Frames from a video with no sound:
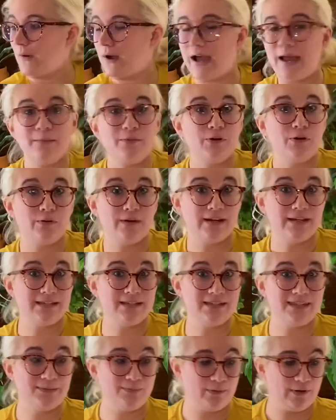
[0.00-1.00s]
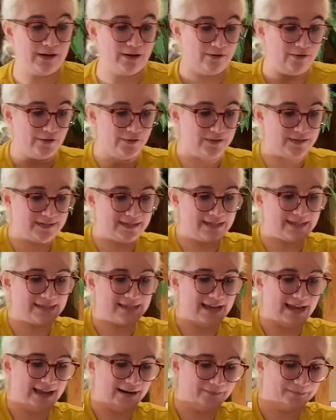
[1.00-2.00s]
I'm going to sprinkle the seeds on.